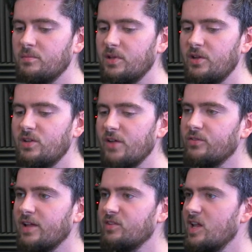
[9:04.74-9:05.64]
you
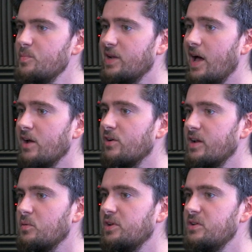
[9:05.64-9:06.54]
definitely have to keep an eye on
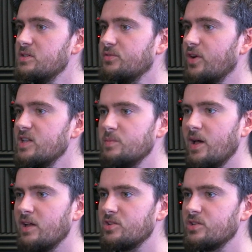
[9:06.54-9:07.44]
it when you use phrase
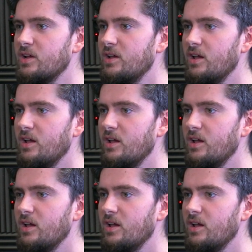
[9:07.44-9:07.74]
match.